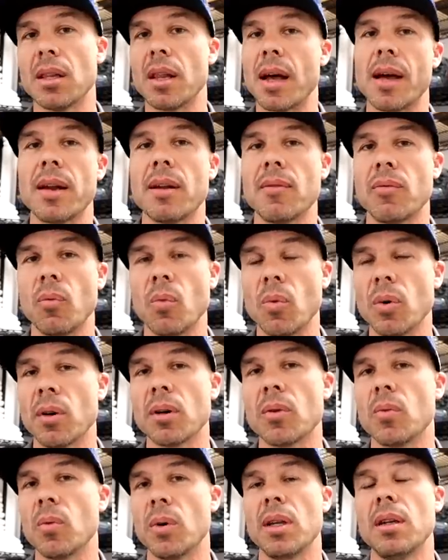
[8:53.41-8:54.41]
lot of
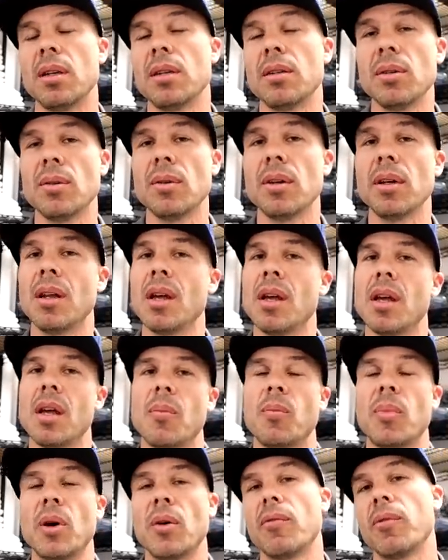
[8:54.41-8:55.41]
work went into it.
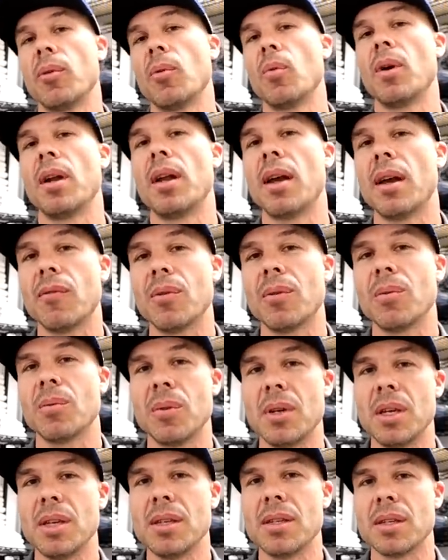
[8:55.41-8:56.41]
But for whatever
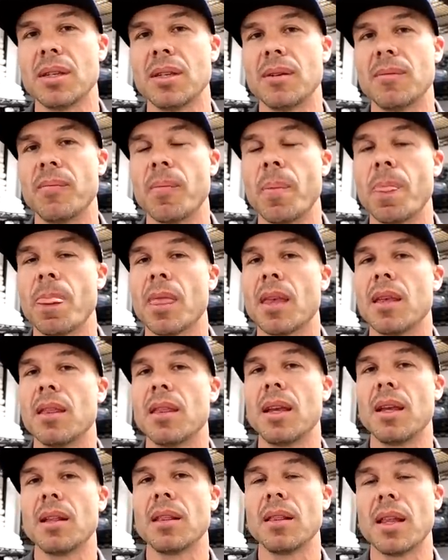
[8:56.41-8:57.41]
reason,
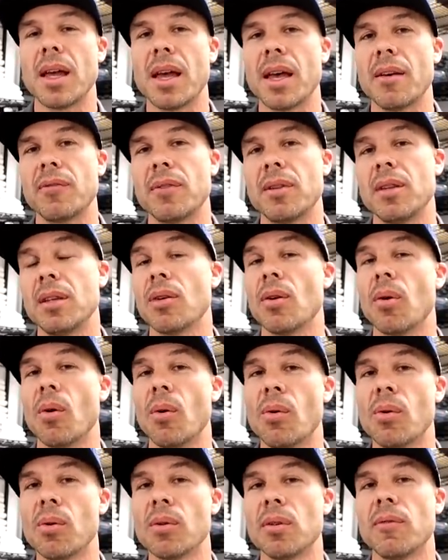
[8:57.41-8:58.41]
they left the
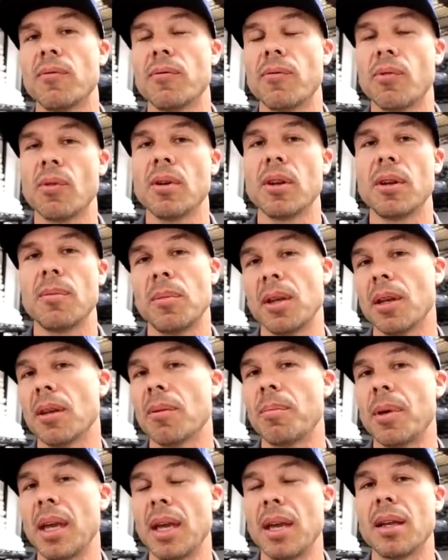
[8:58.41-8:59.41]
old 40
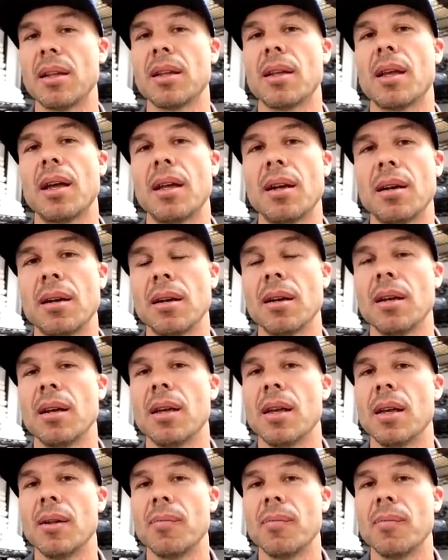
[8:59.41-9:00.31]
mil pan liner